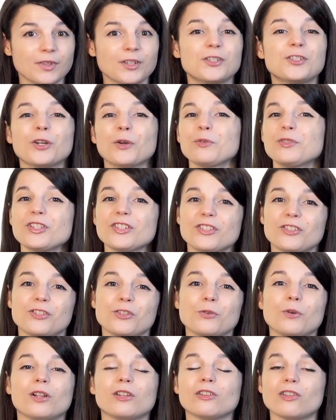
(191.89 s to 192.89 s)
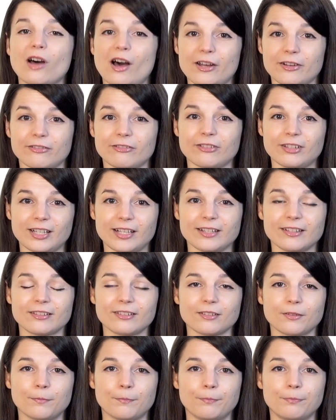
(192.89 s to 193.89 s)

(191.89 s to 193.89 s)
Don't just do a lot of things.